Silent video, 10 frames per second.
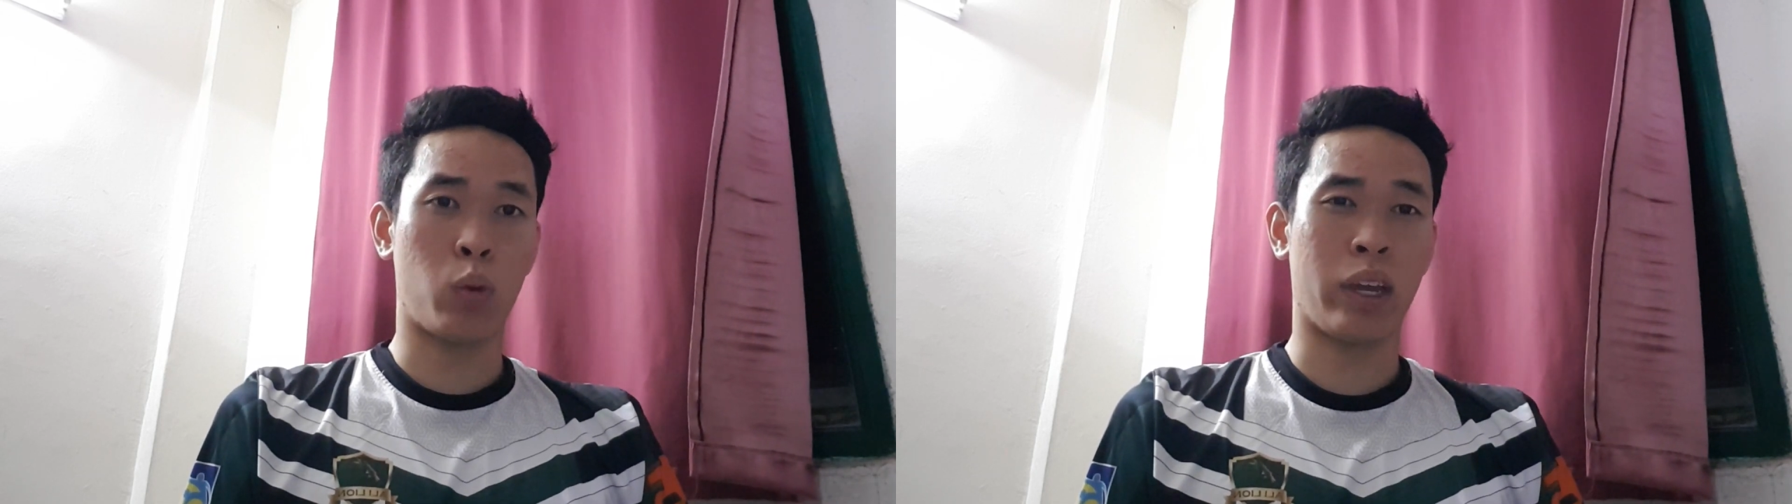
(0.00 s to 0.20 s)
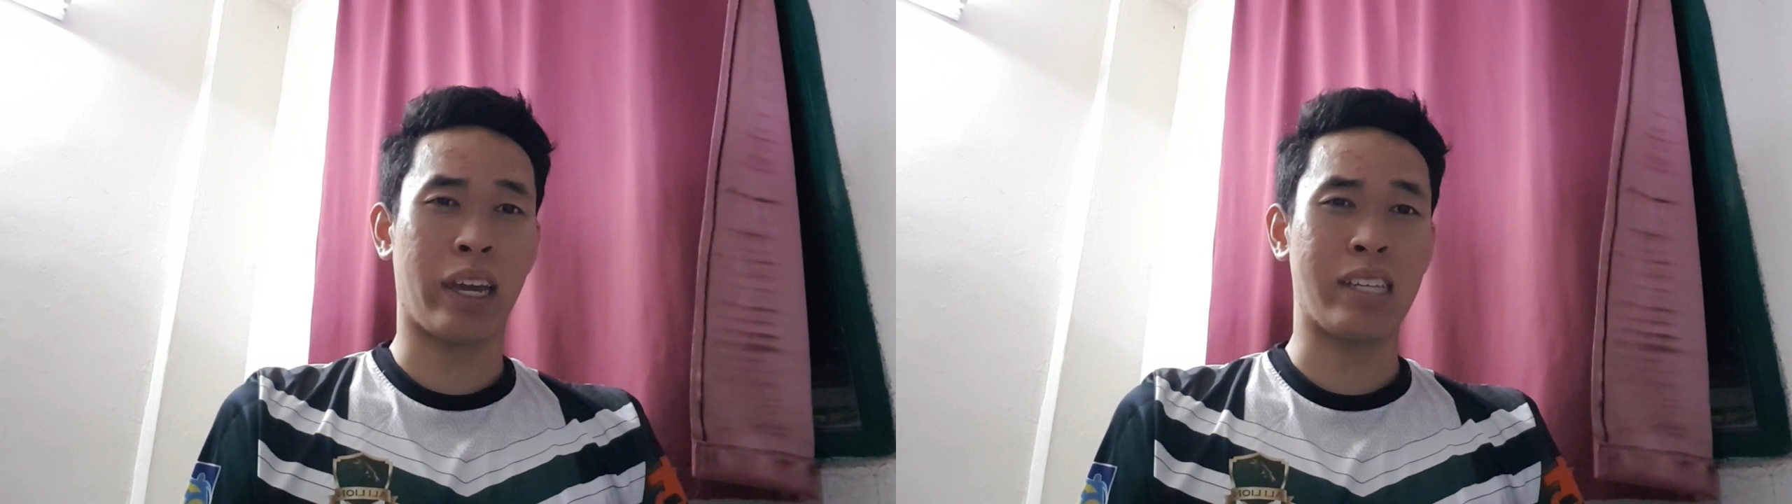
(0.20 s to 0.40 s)

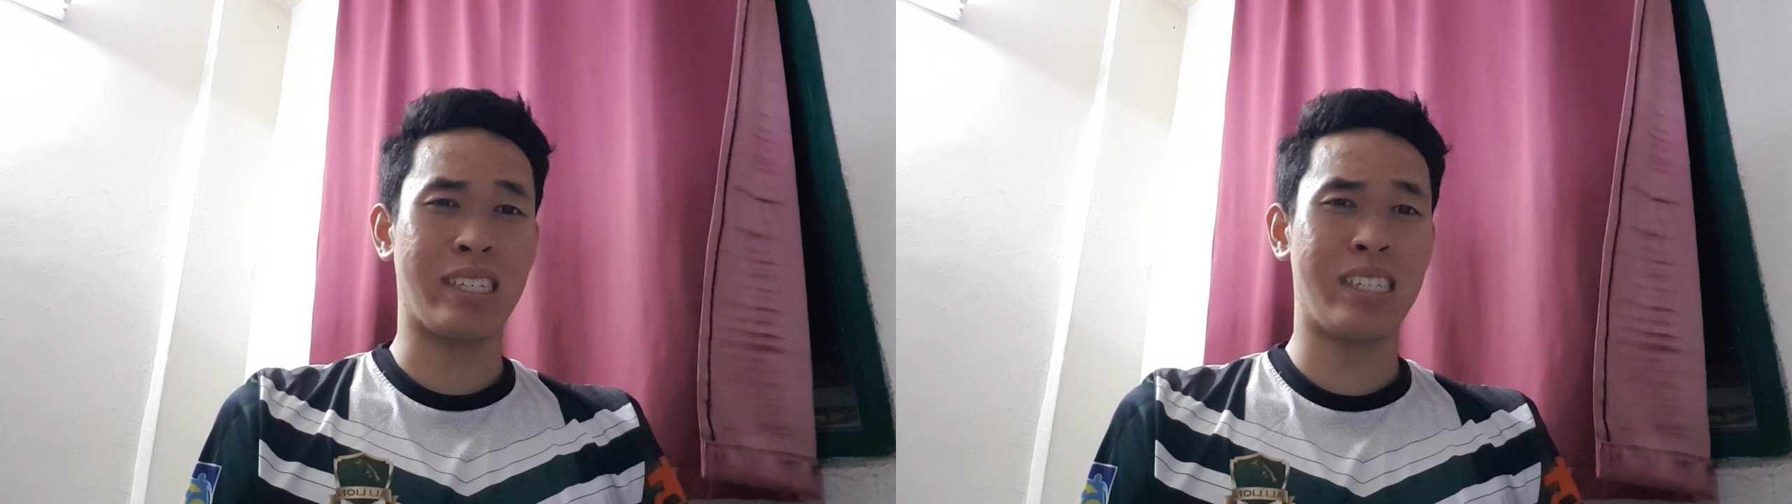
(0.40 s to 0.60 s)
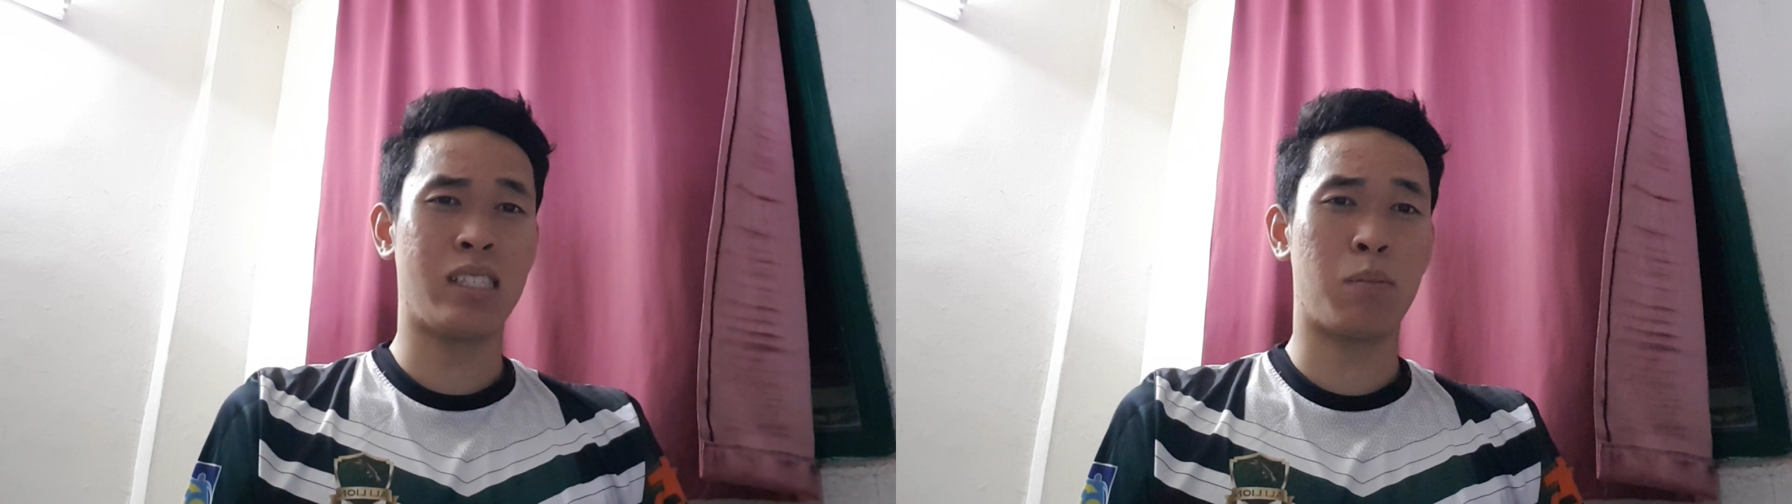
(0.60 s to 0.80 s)
we can
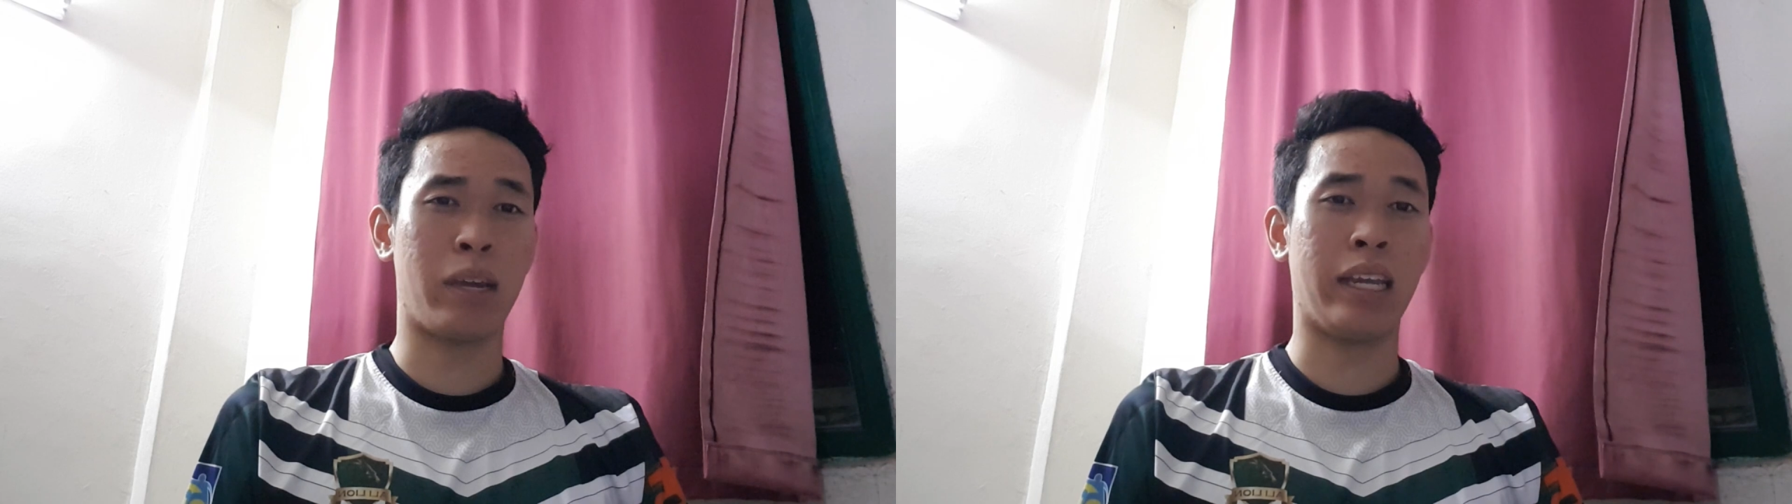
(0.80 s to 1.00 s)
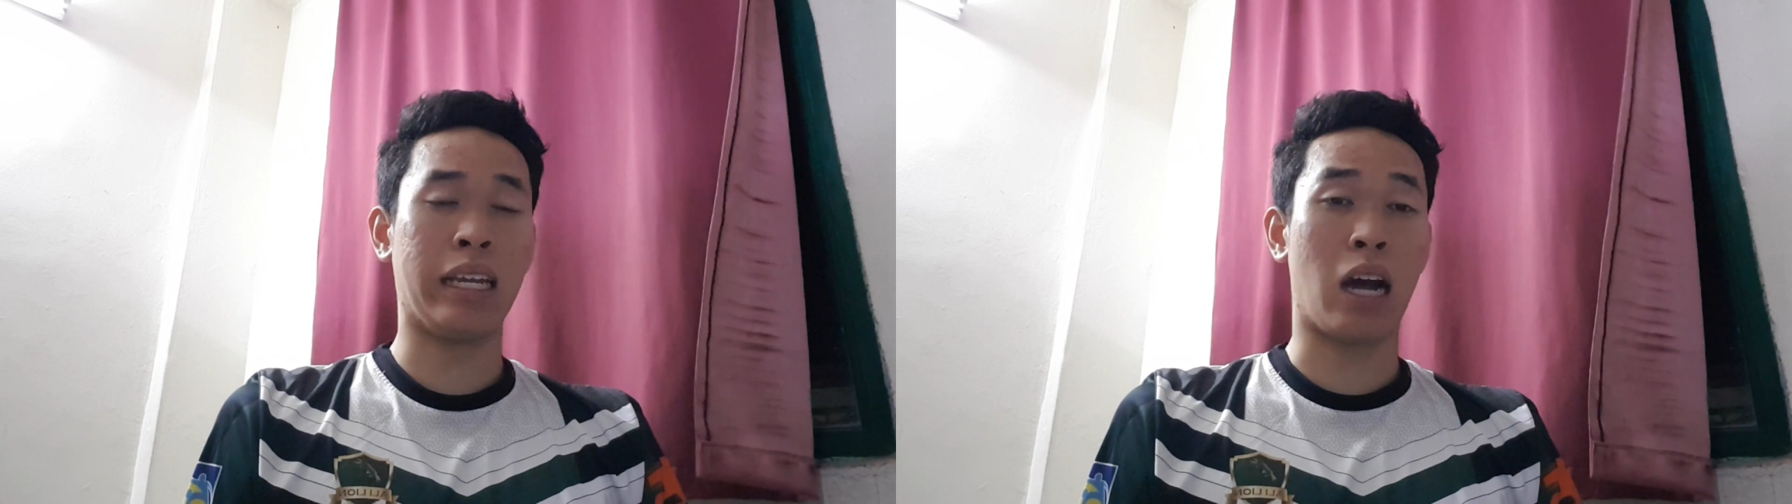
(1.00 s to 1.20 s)
just
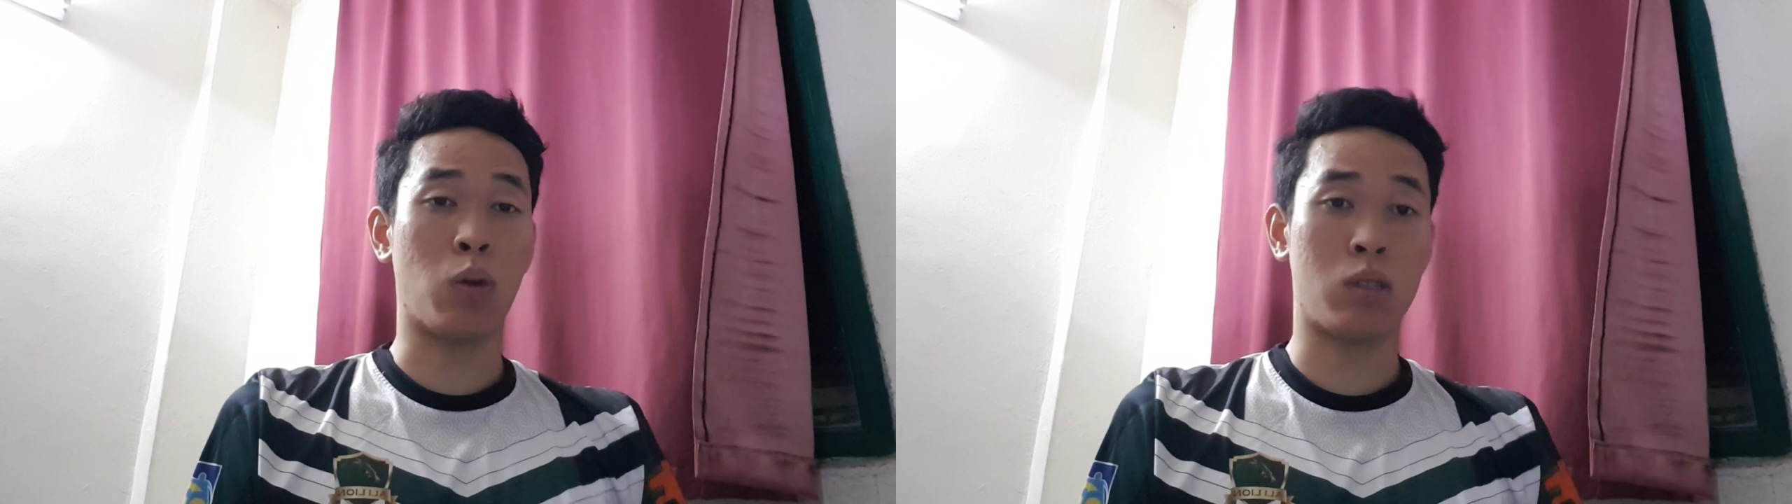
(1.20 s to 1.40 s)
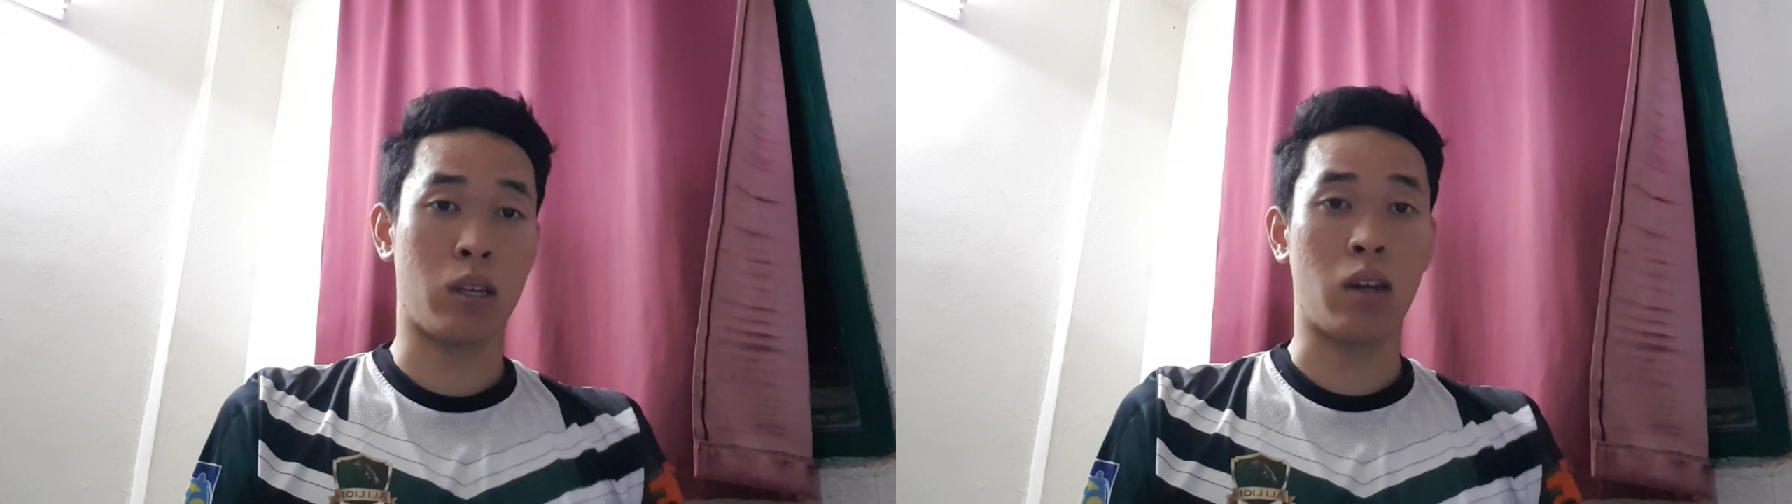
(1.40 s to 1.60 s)
make it
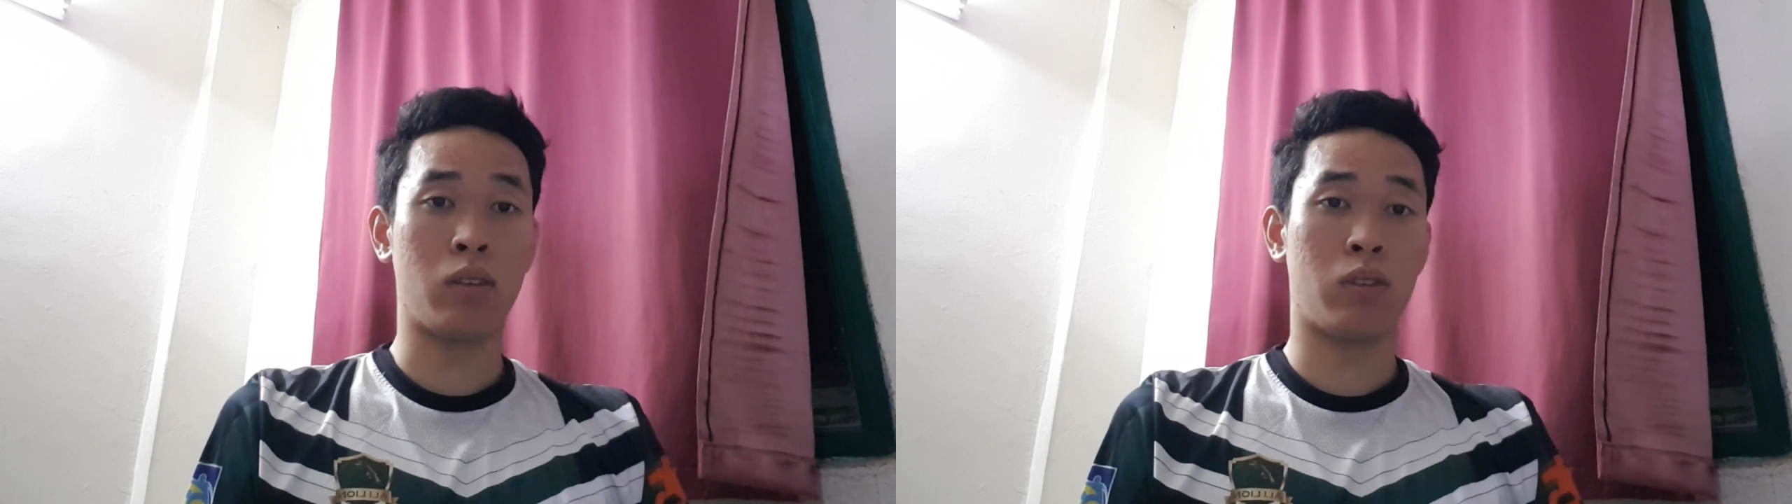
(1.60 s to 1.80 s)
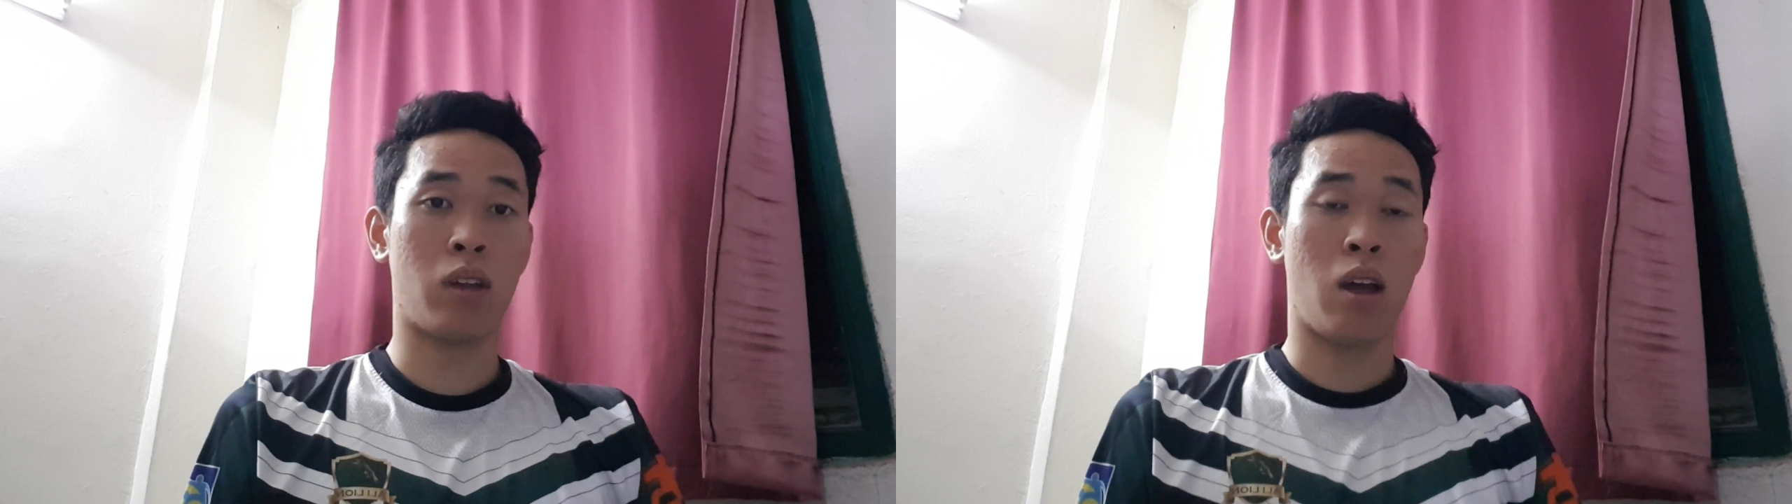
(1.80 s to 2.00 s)
ourselves,